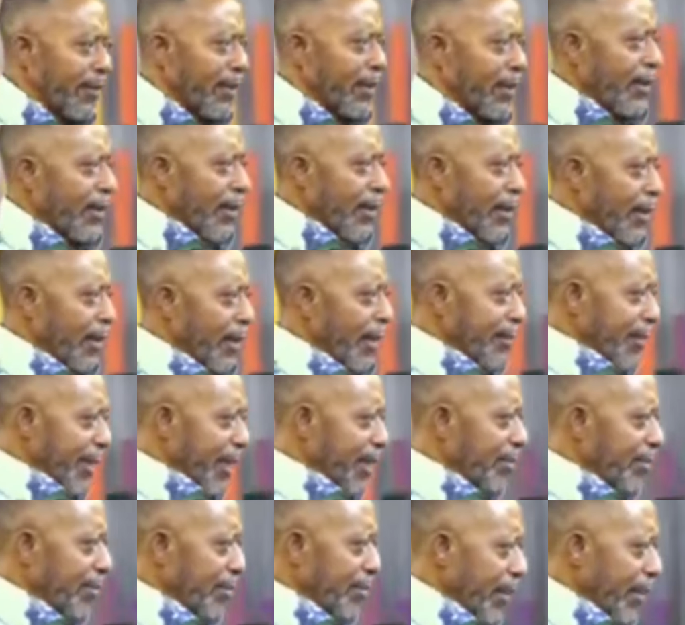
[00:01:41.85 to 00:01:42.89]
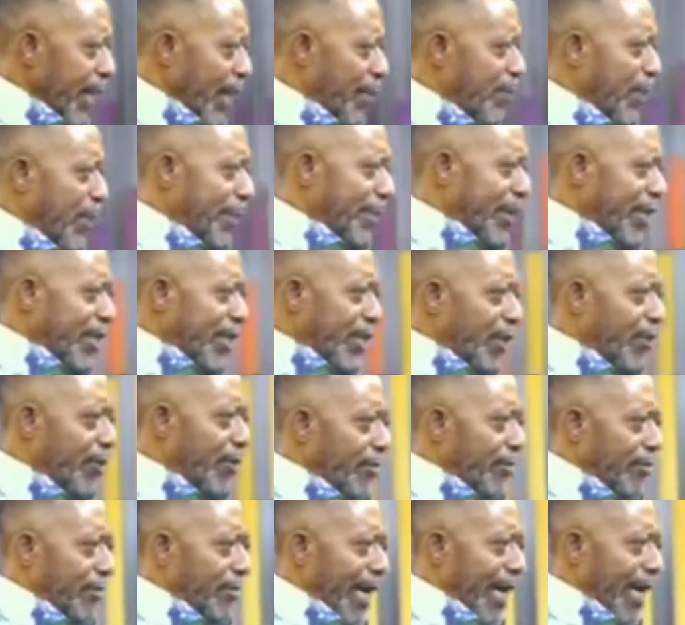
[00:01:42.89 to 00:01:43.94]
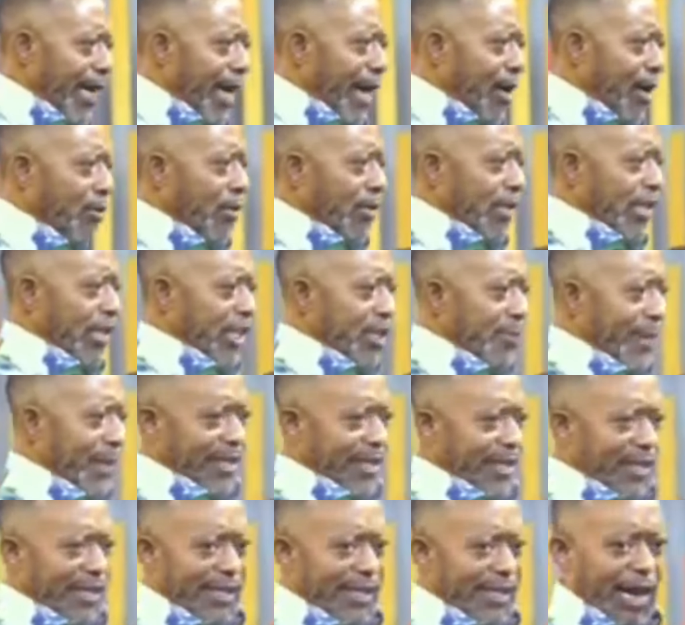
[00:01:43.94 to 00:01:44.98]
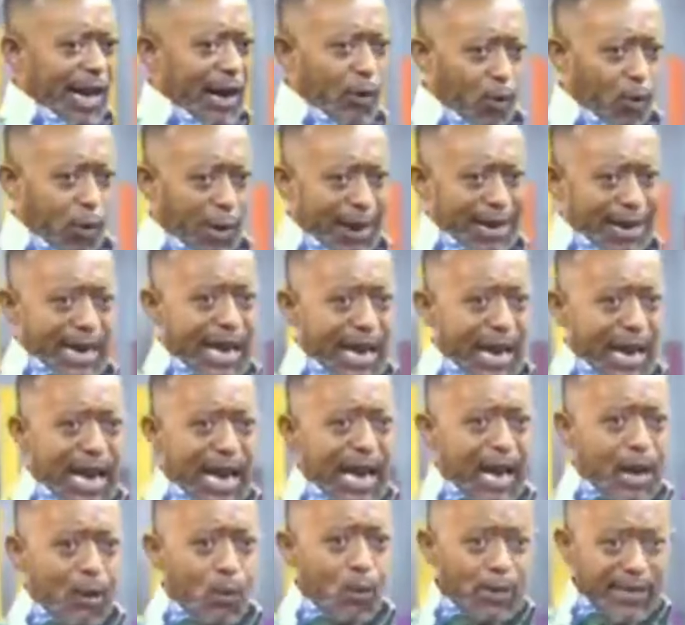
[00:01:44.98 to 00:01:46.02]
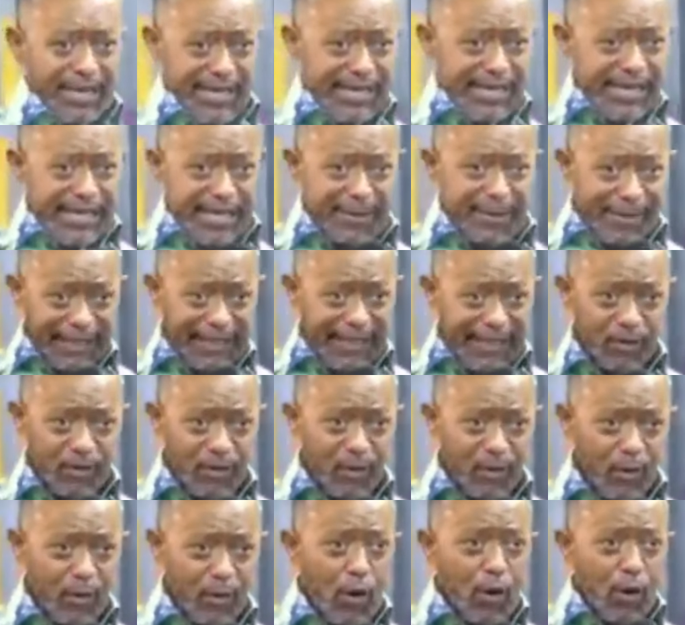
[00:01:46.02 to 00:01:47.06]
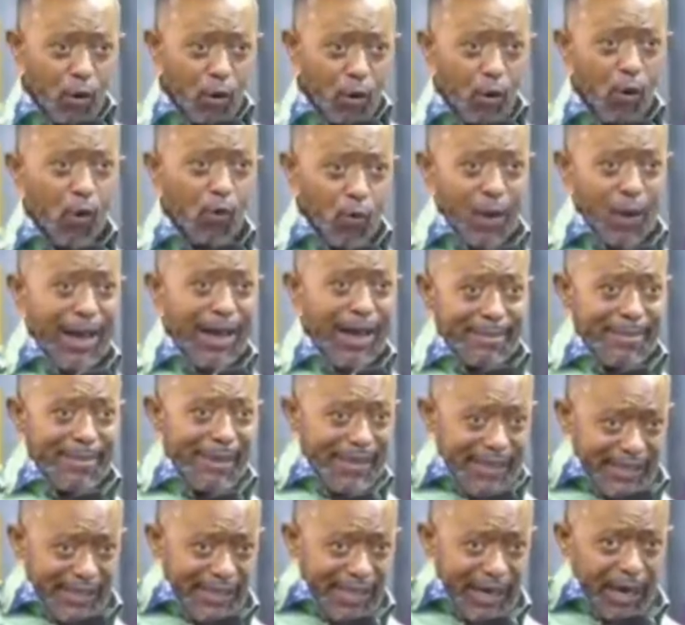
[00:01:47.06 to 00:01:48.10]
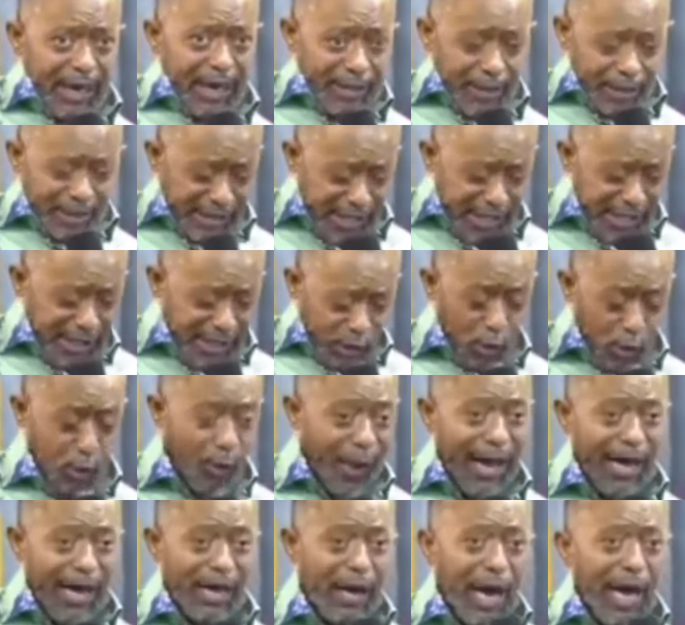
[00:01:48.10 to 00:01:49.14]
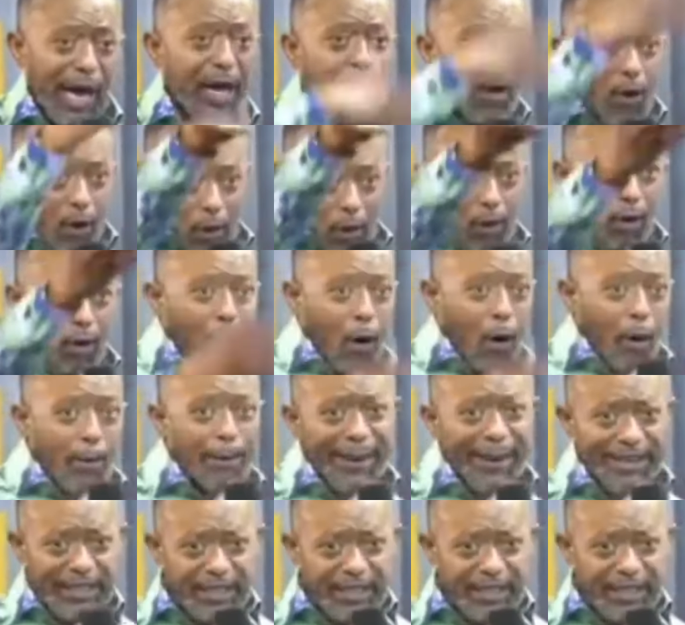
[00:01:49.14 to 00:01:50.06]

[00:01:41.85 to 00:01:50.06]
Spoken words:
and a year Prophet Francis Amwakwata and I said Bishop Francis Amwakwata. And so a car say,